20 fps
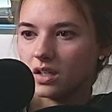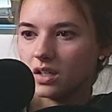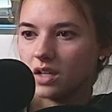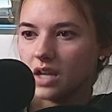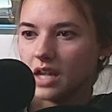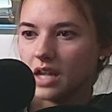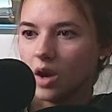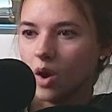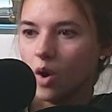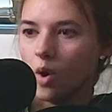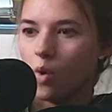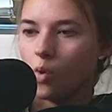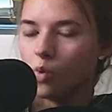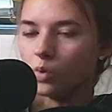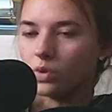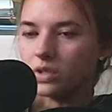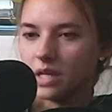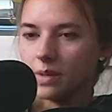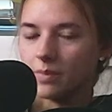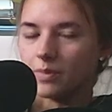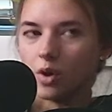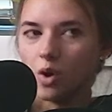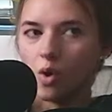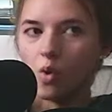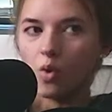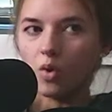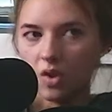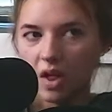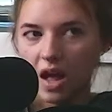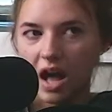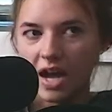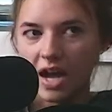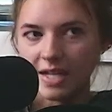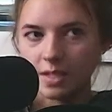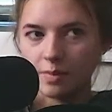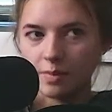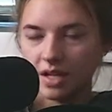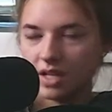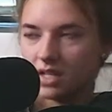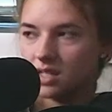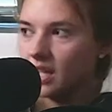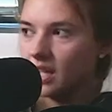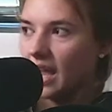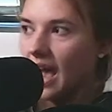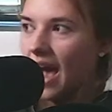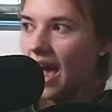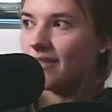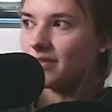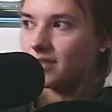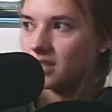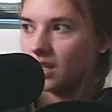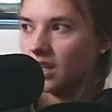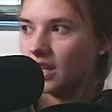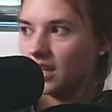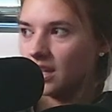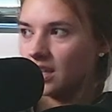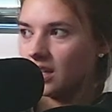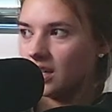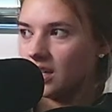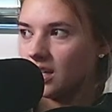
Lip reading: it holds up the whole class because they have to, like,